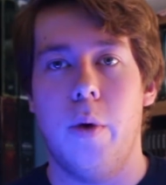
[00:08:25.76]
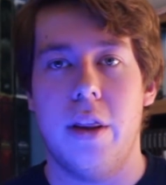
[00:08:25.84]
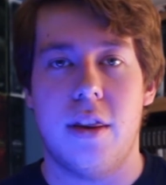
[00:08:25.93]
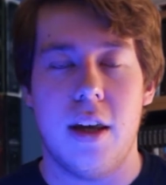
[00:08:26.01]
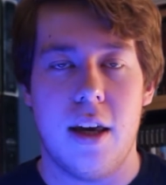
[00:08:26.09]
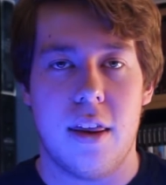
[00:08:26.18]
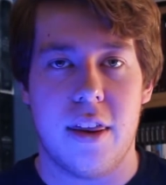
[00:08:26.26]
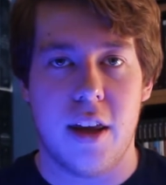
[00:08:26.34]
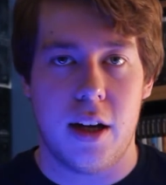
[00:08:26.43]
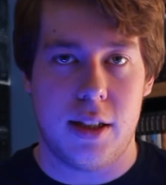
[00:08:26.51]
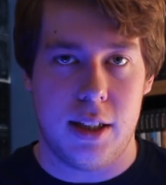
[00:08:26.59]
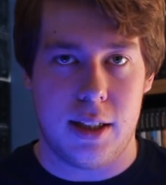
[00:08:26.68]
with the
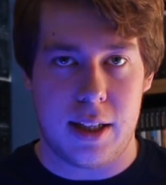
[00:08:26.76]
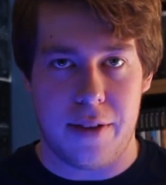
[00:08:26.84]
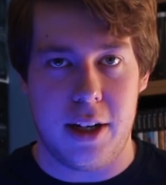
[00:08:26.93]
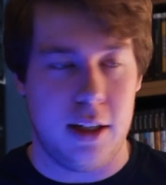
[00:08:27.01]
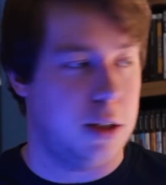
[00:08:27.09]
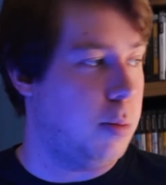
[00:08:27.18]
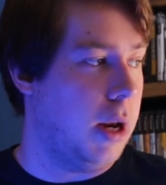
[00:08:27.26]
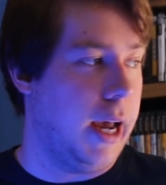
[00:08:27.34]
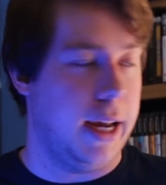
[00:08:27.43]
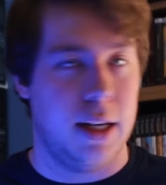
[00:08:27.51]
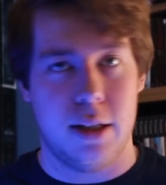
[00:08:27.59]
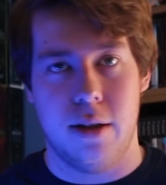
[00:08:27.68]
37-inch
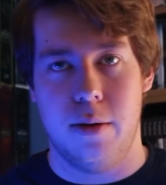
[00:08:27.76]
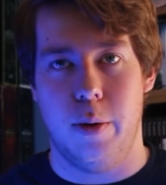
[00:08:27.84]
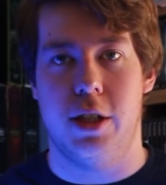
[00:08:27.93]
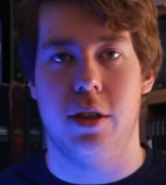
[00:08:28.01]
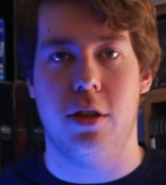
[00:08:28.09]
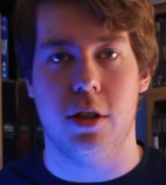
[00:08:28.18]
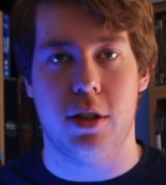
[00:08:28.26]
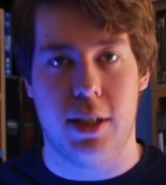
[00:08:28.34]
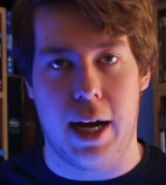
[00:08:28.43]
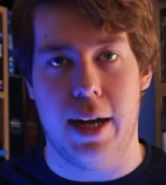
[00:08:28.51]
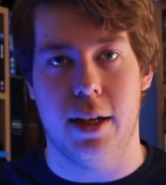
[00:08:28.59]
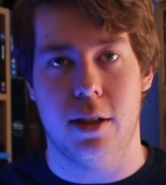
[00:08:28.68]
blade, which is your
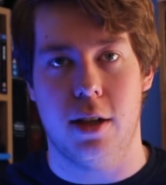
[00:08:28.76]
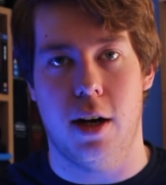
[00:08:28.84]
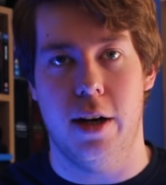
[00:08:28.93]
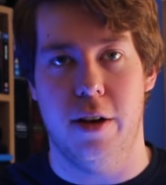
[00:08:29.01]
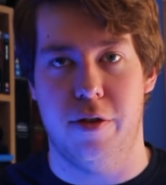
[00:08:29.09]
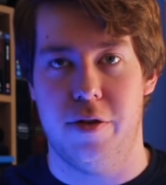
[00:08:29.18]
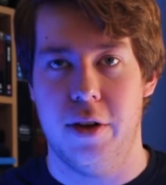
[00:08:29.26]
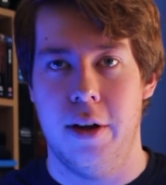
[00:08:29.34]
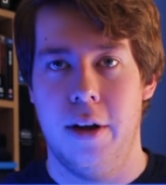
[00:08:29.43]
standard kind of